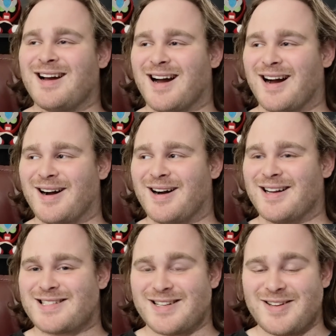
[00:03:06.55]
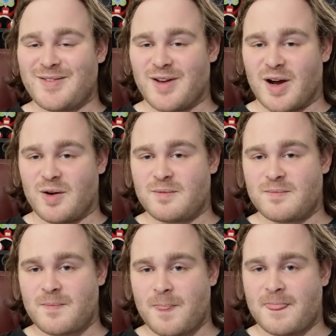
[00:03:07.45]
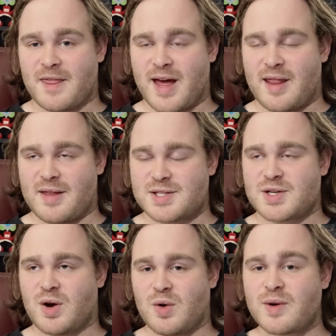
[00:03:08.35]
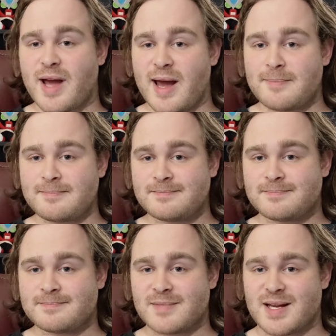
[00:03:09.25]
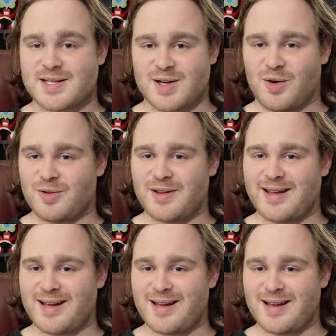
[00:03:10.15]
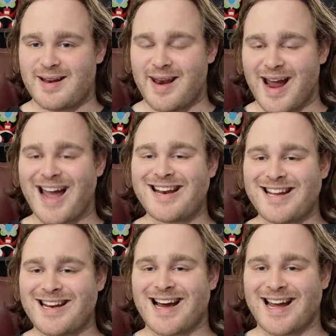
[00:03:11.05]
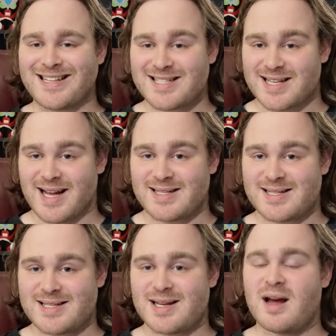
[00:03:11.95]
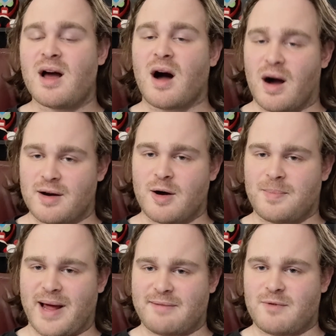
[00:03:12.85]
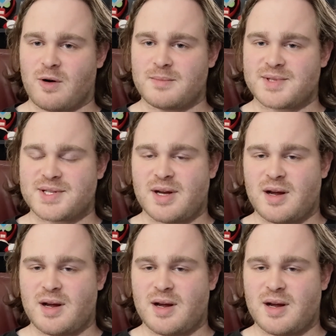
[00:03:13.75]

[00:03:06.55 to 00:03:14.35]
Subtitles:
until you know that this whole game is only 99 cents on all platforms.